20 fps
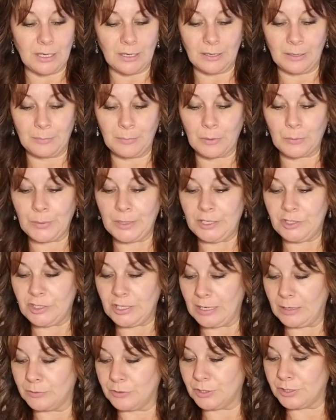um, reach
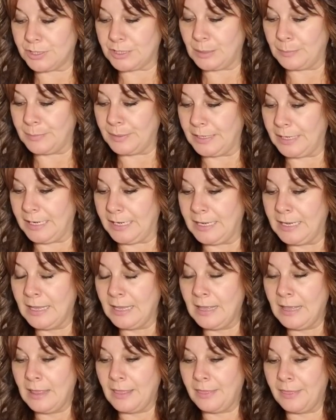out to somebody
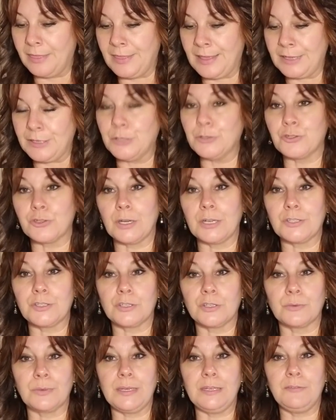that you trust
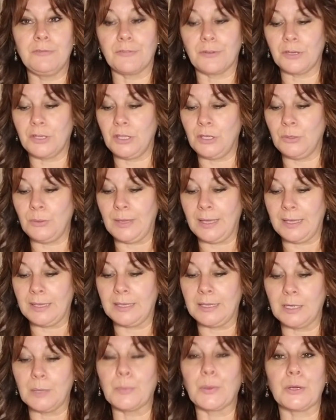to read for you and
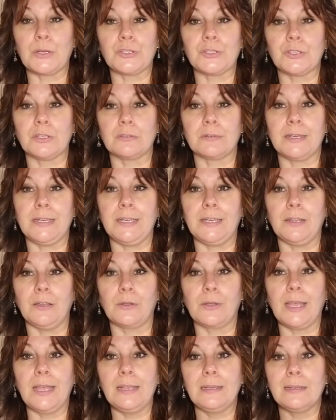get a personal reading,
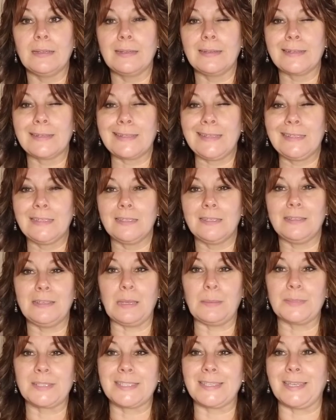okay?
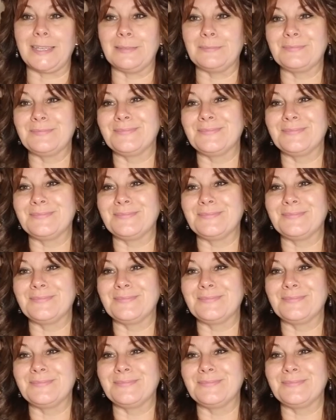Namaste.